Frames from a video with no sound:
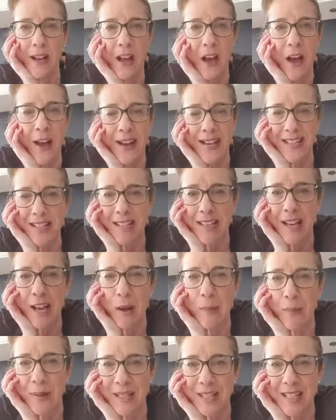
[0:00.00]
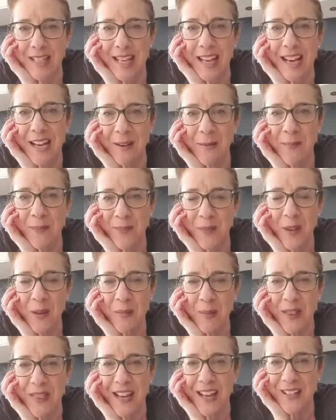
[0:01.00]
IT helper today,
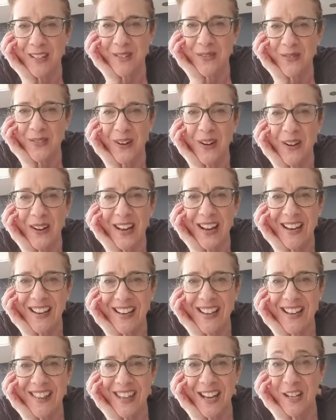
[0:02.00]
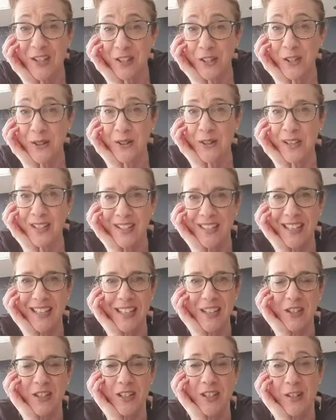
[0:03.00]
but that's fine. They do look
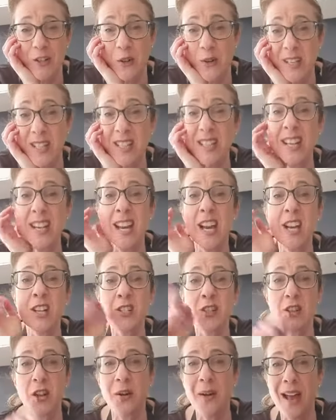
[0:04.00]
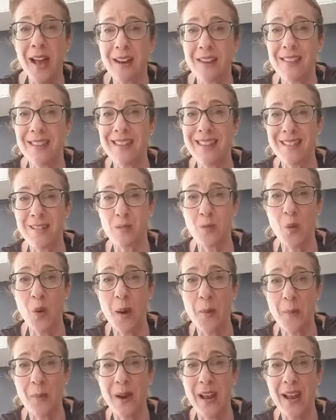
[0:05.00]
delicious. Honestly, do you know, Helen, this is
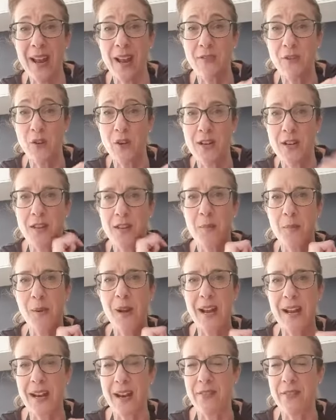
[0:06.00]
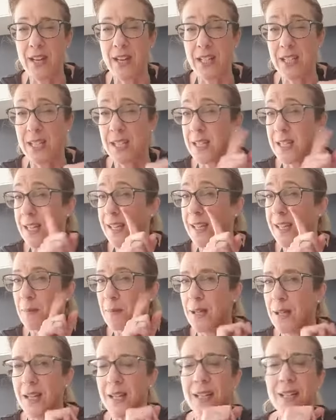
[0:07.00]
one plate. I've got another plate and I've had a sneaky
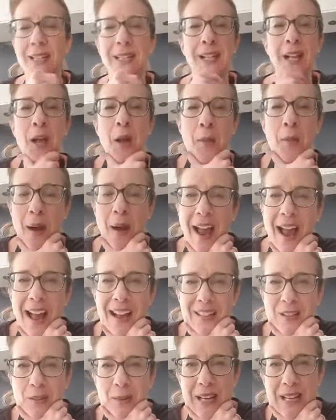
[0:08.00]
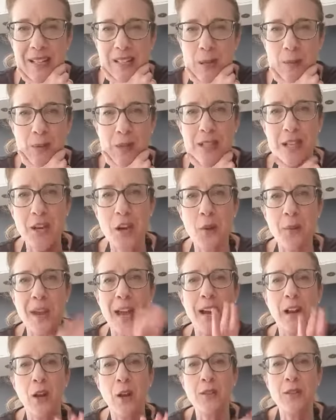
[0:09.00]
peek. But I had to eat some because I know we
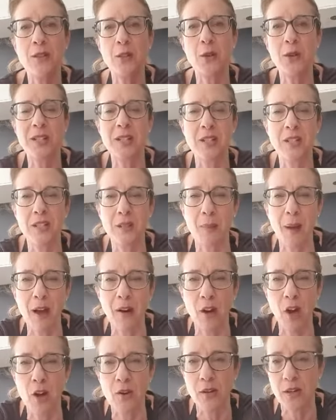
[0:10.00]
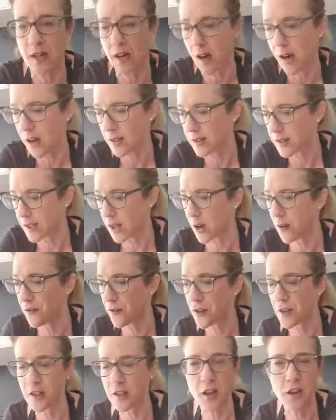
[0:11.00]
had lots of questions about coconut. So
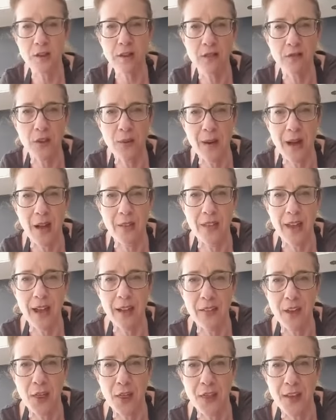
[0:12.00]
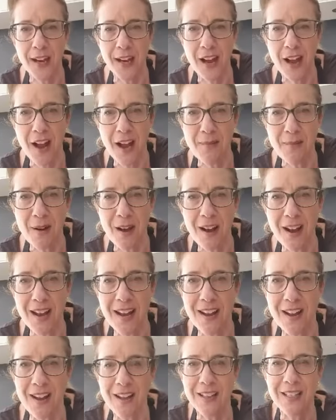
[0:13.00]
for those of you out there that think, hi
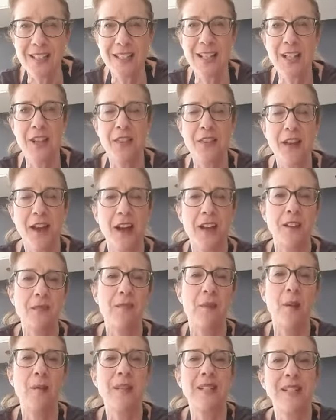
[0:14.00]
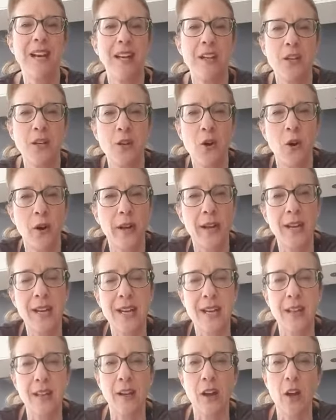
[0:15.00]
Maya, that mum and dad are not going to
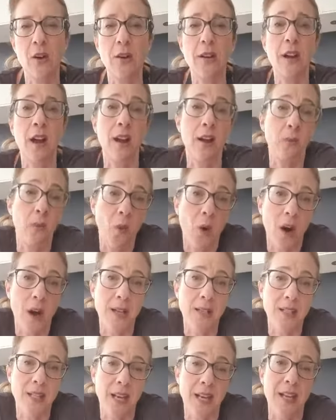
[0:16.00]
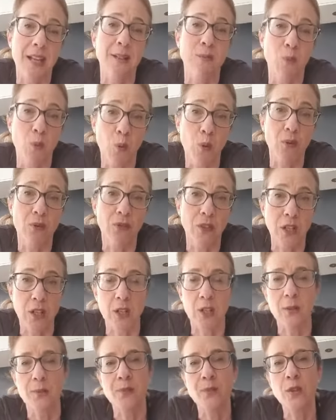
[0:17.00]
eat the coconut, what I say is more for
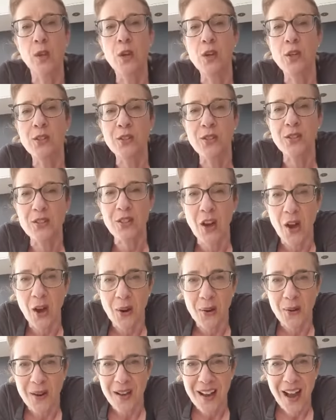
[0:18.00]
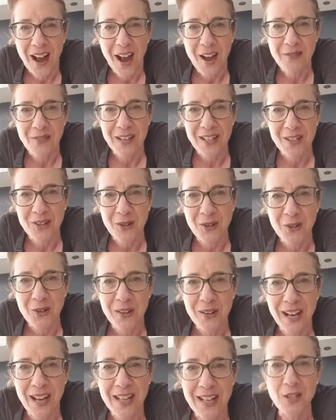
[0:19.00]
you. So, hi
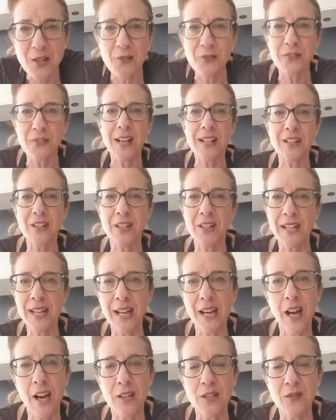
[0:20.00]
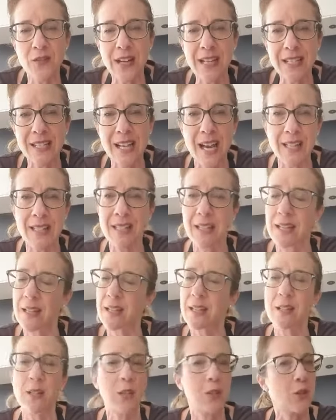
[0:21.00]
Victoria, it's your first cooking class, fantastic.
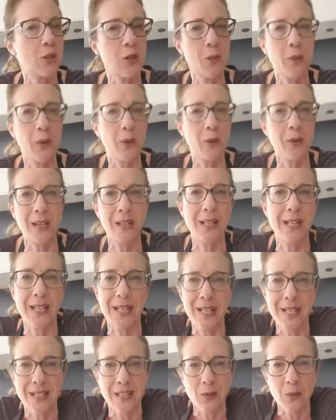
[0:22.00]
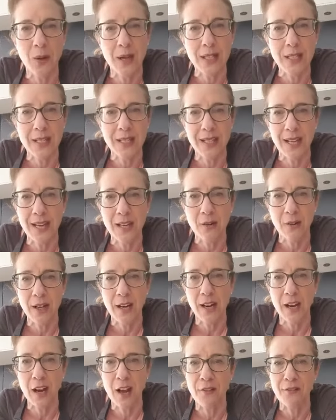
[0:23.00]
This is a super quick and easy one today, you're
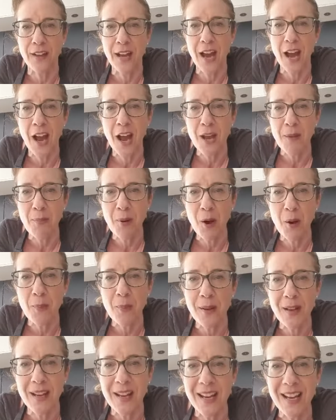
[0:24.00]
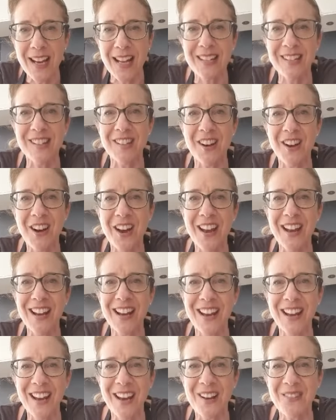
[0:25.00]
going to love it. Hi Poppy and
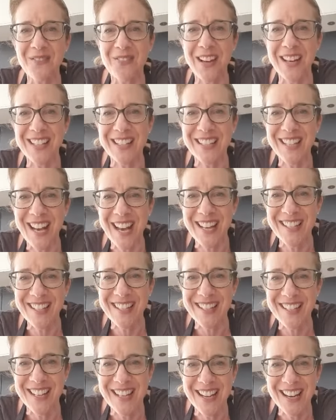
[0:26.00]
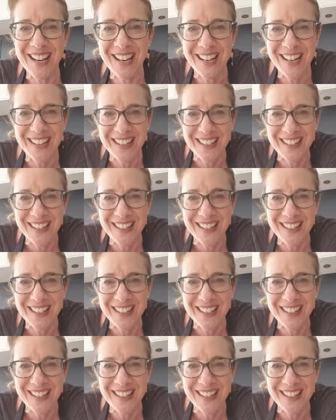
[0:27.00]
Tyler, fantastic.